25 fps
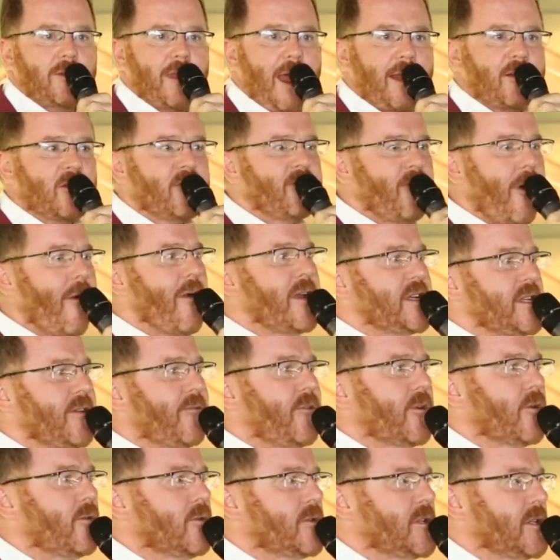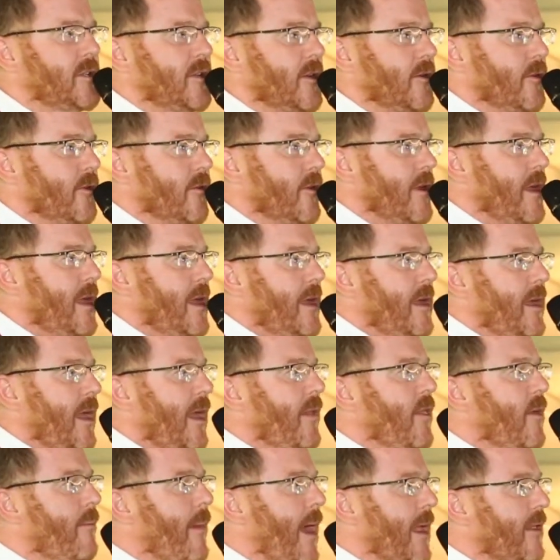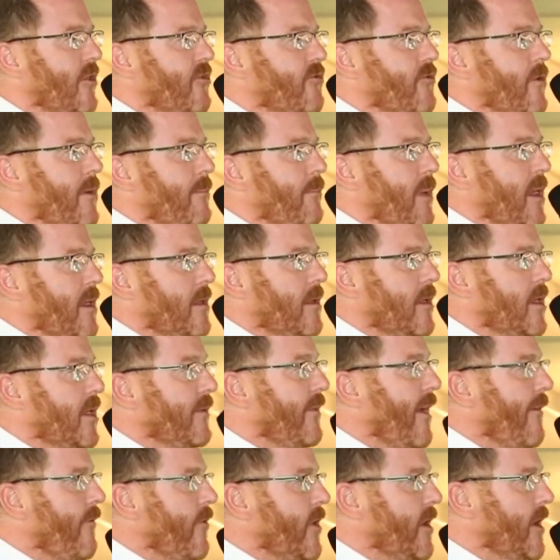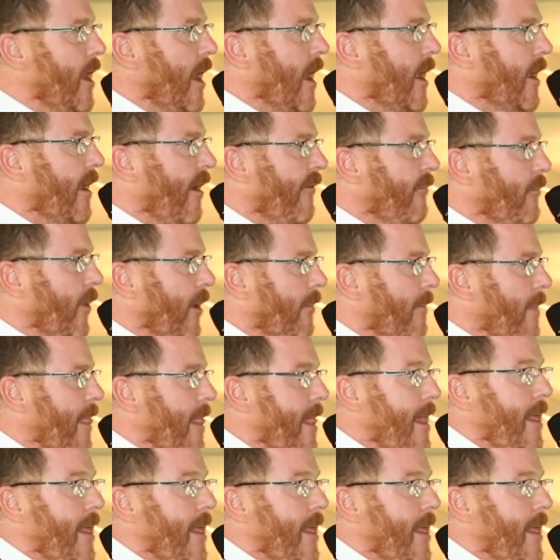That's very difficult to do in the mainstream business of everyday government.